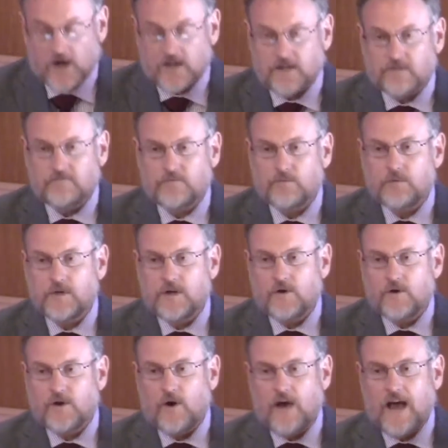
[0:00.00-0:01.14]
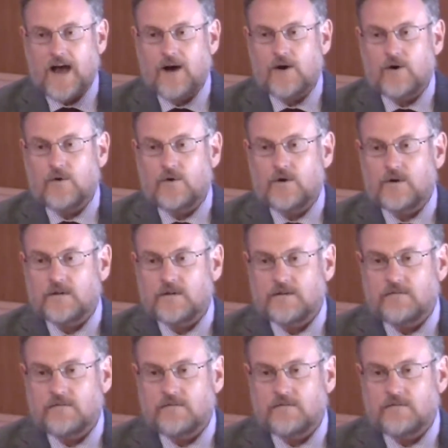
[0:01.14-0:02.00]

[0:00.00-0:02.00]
dark, we don't know how